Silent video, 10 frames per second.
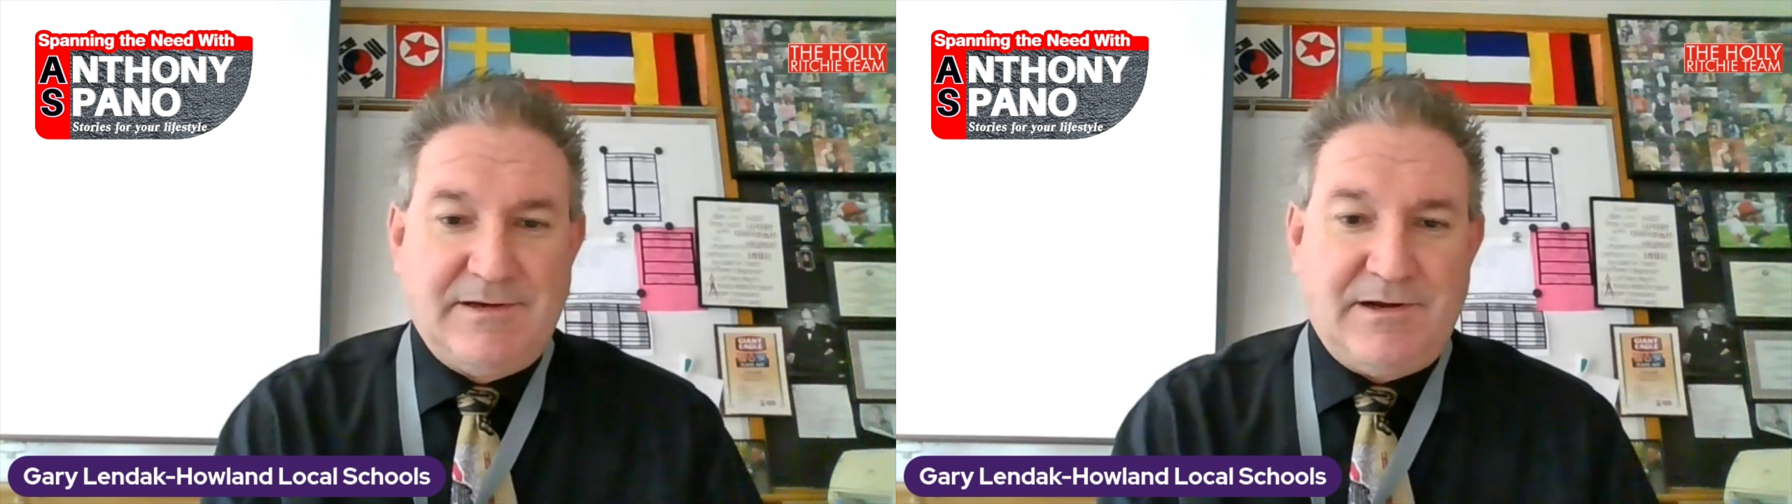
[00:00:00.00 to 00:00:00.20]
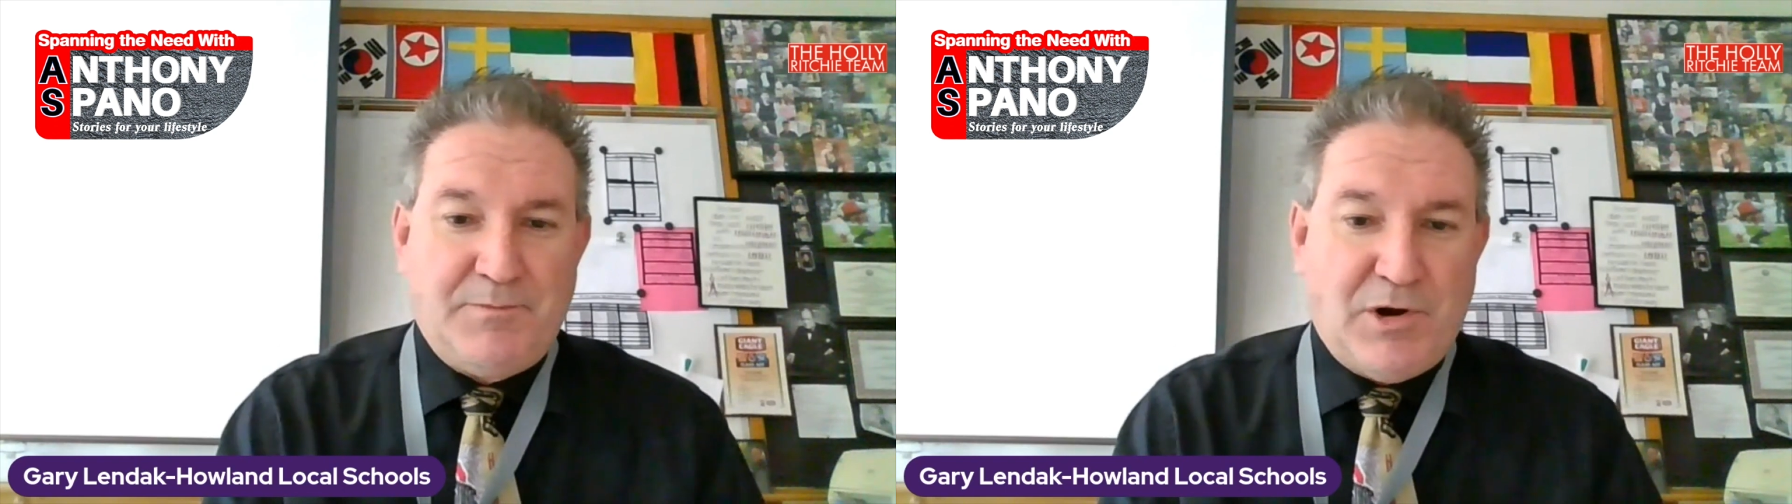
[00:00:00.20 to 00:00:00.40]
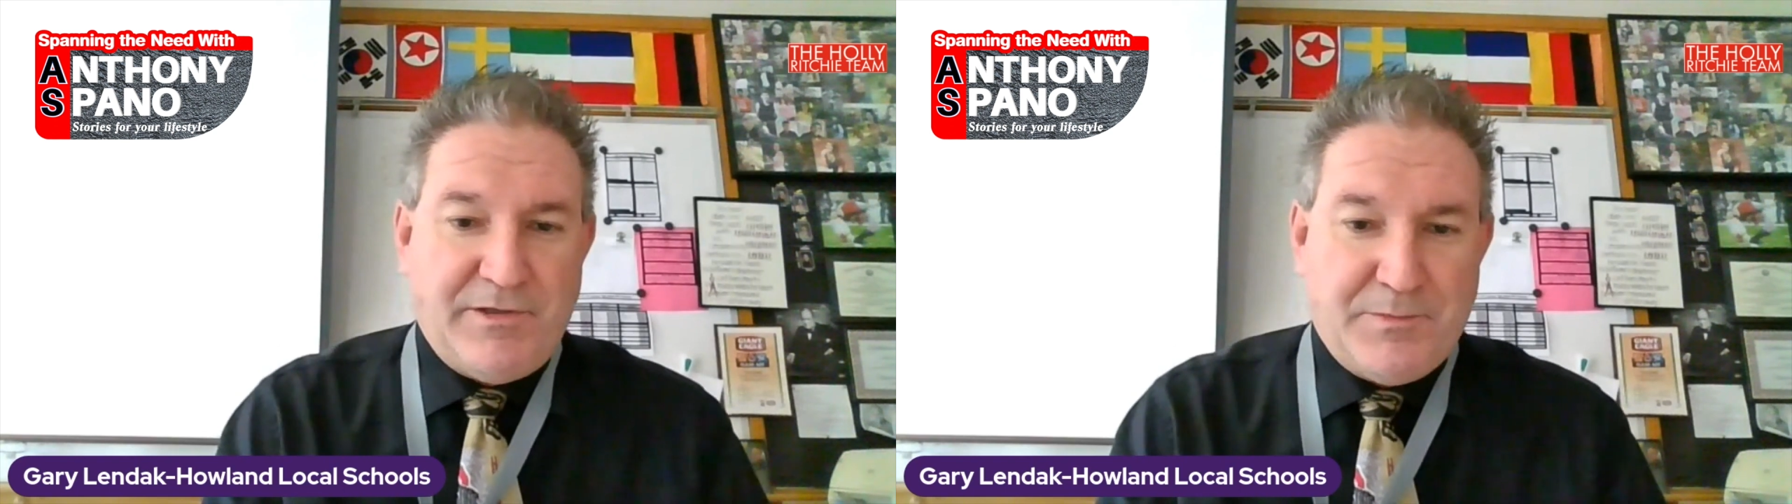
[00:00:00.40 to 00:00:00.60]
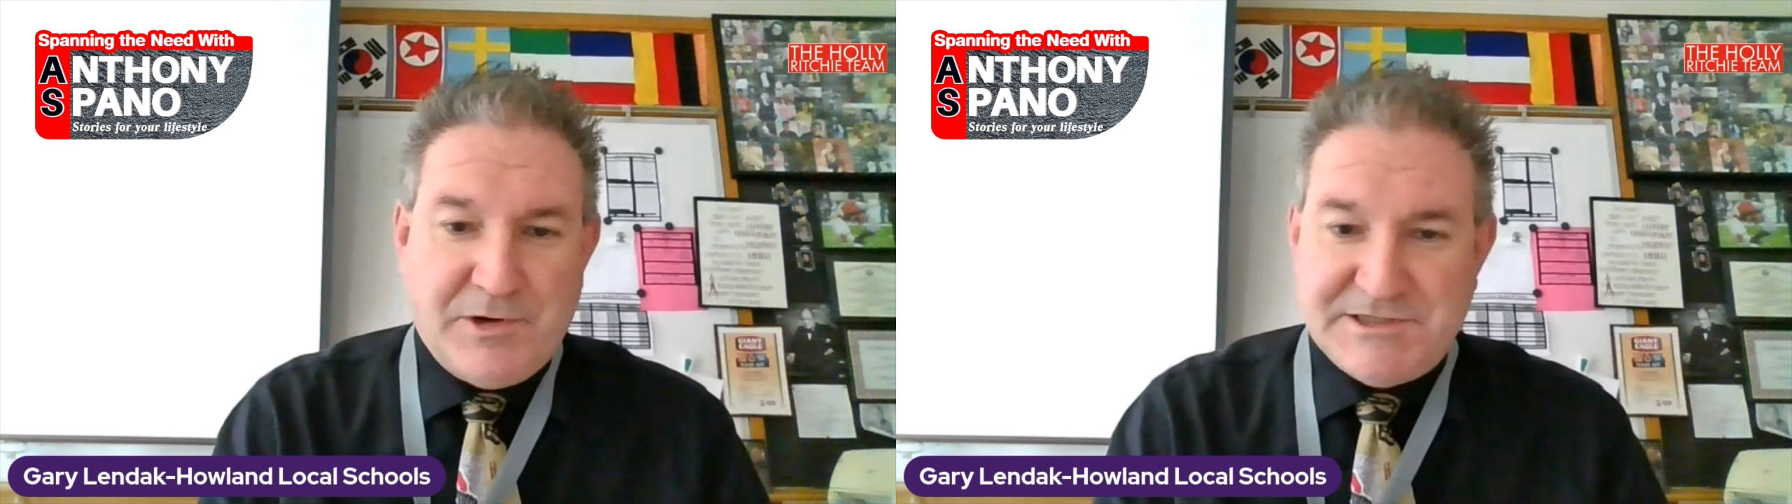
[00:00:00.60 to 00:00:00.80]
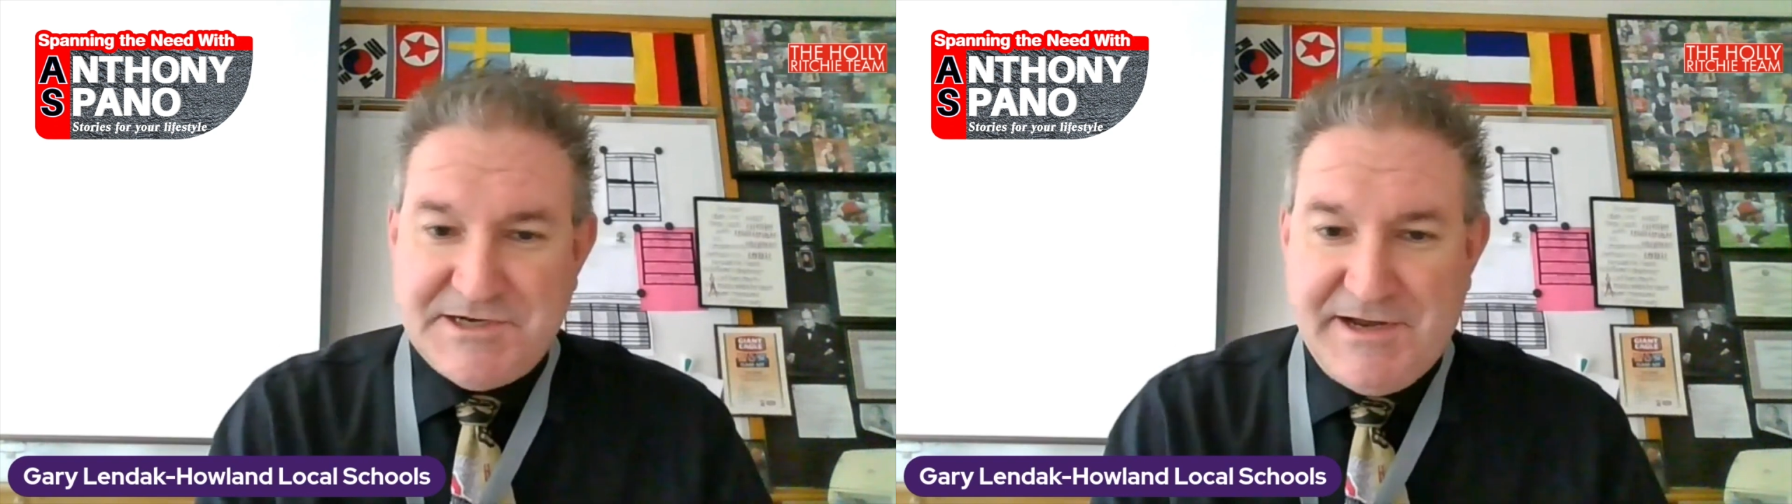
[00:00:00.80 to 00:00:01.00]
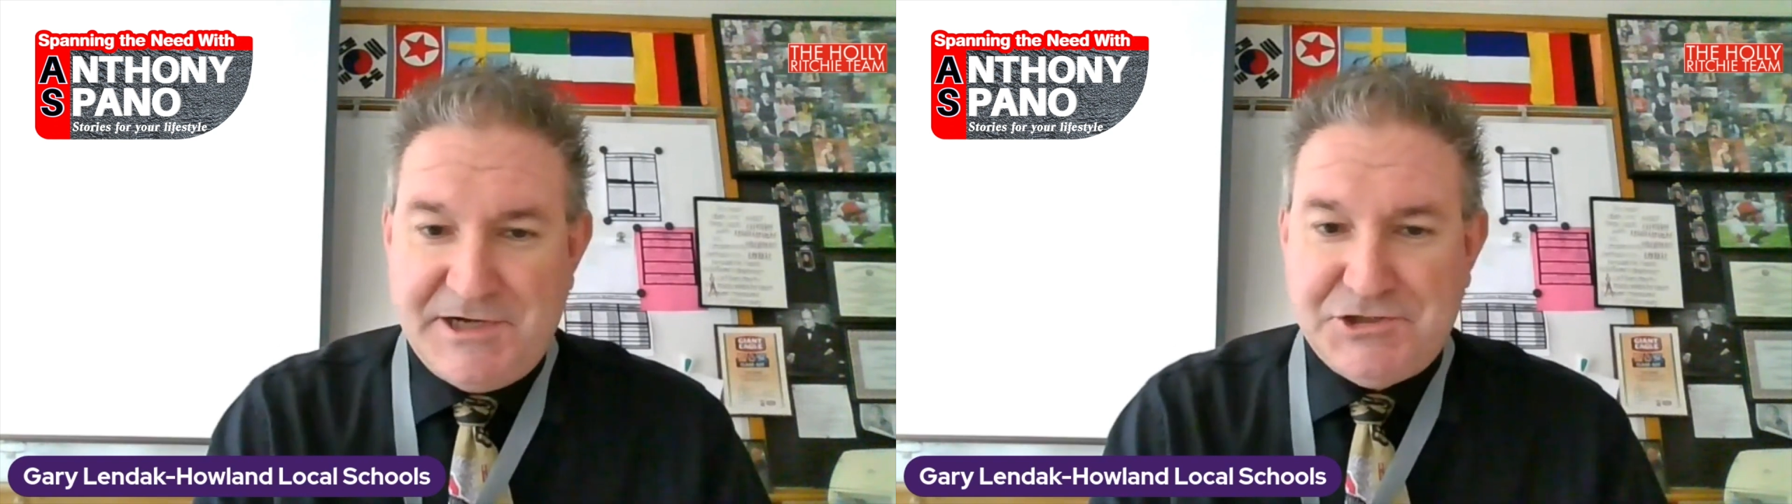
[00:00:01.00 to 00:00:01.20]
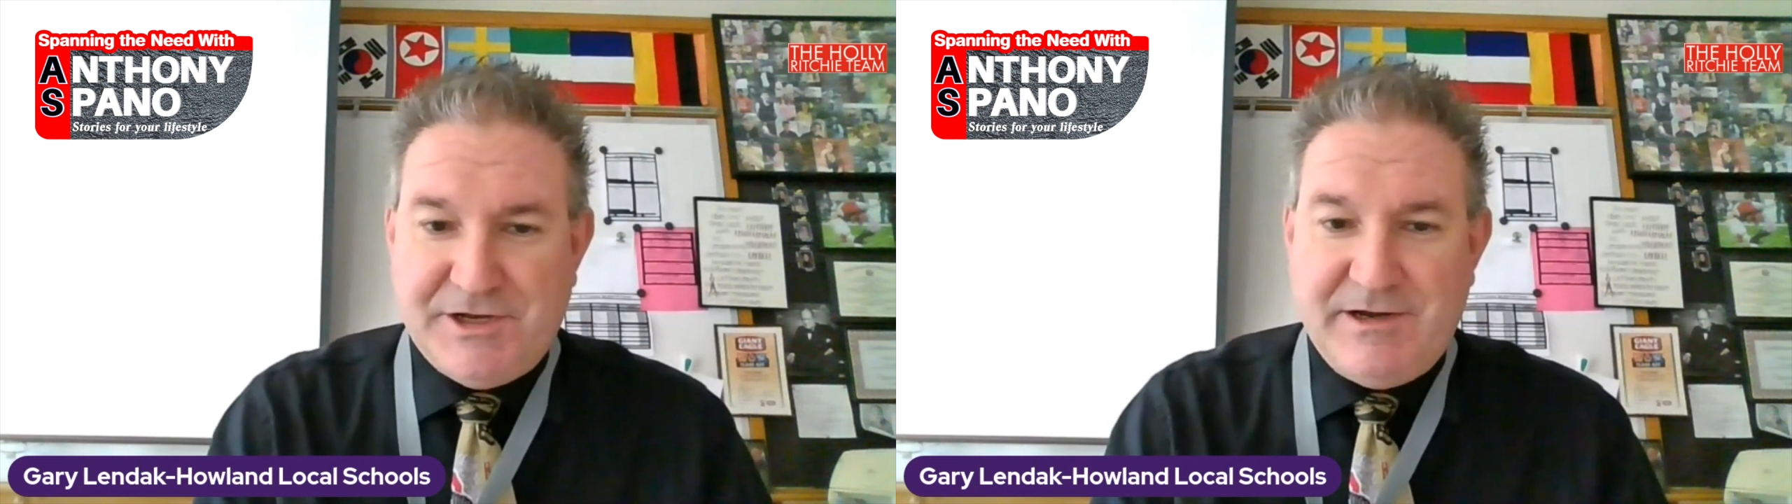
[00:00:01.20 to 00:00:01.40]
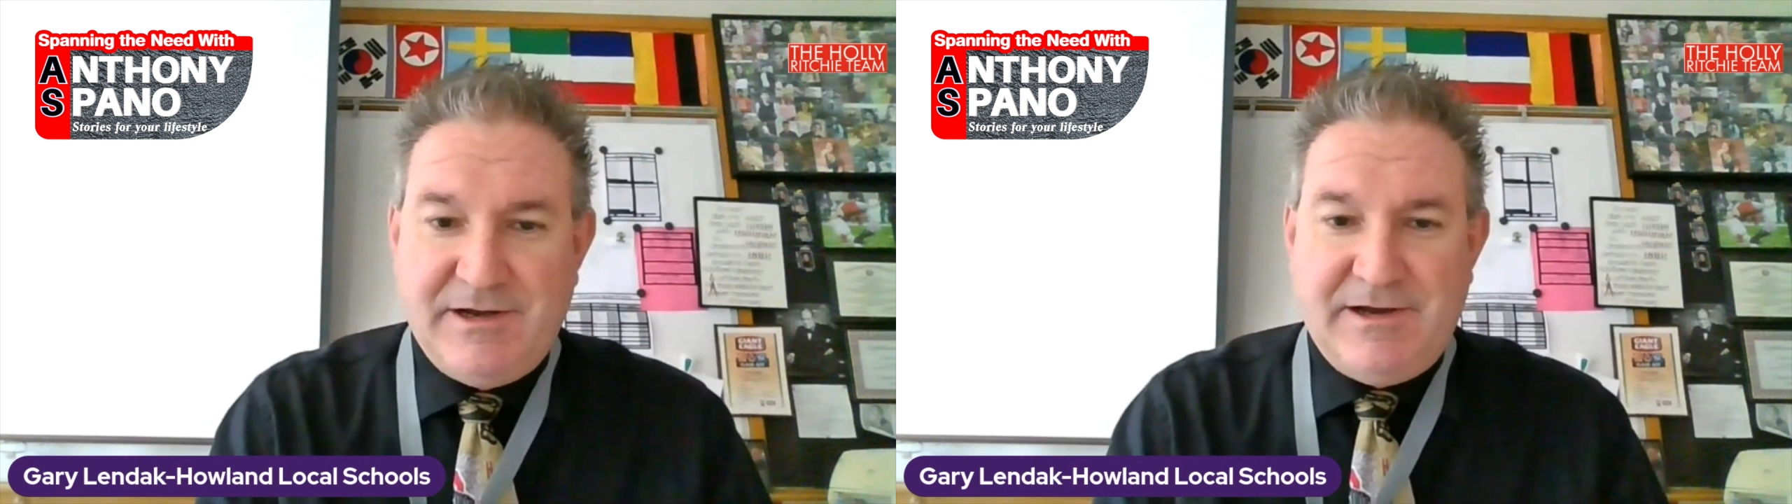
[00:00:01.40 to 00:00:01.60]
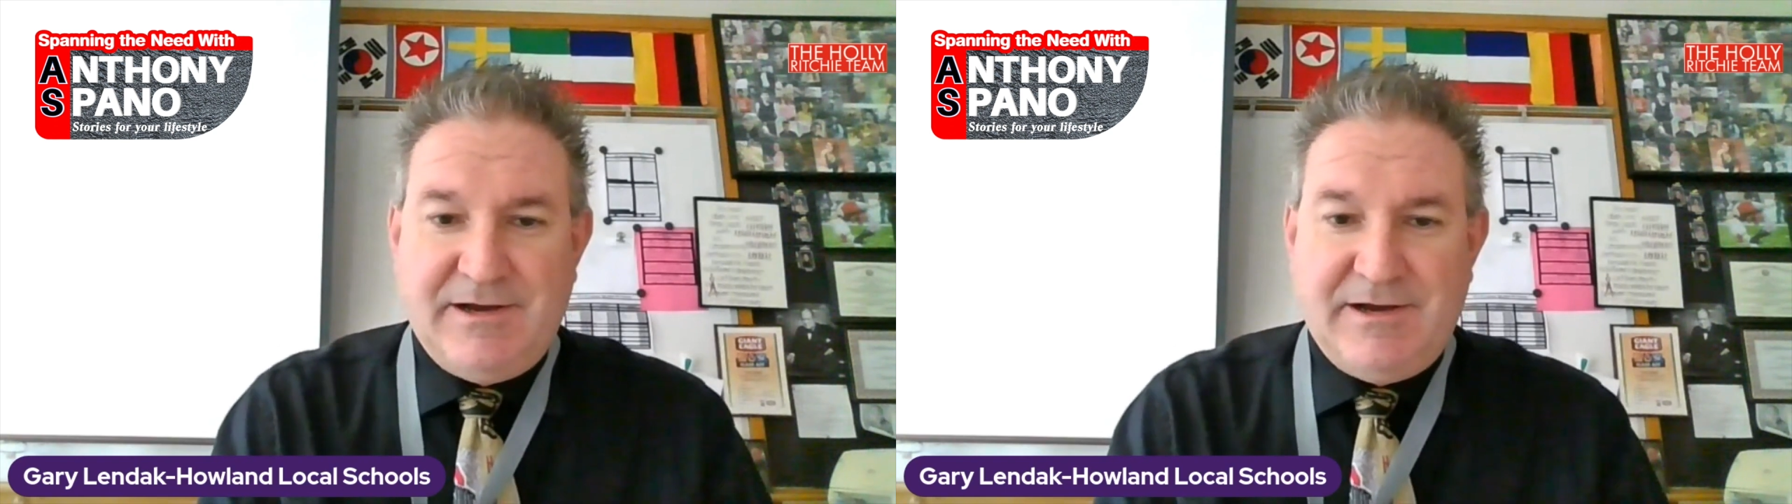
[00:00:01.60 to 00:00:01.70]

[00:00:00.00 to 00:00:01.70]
you know, part of the presentation,